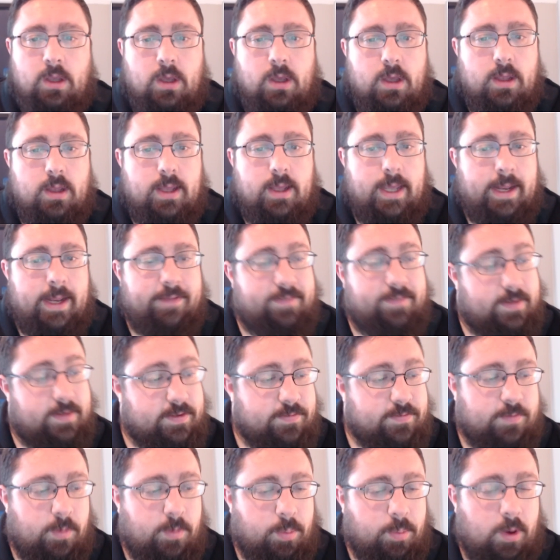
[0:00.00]
if it's
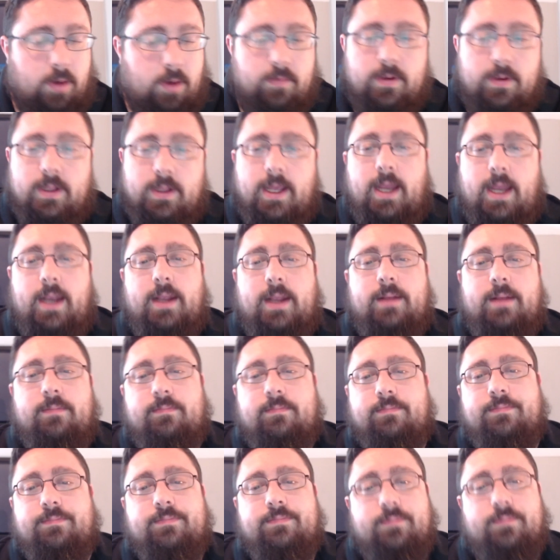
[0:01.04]
football related,
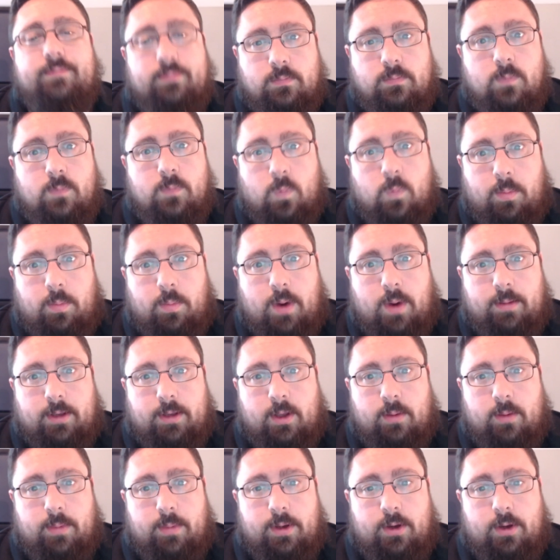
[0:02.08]
we're probably going
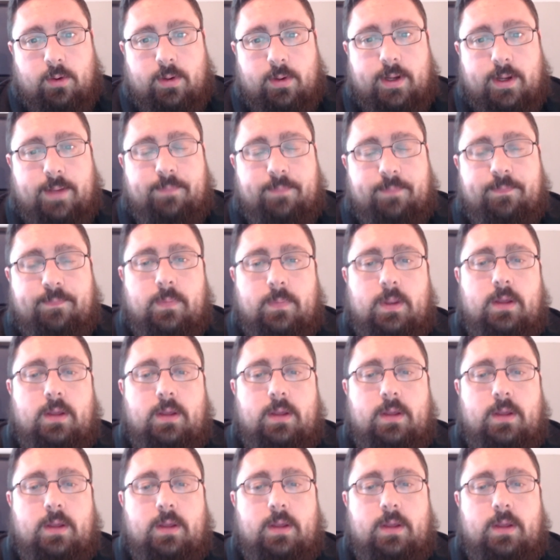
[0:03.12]
to be doing it.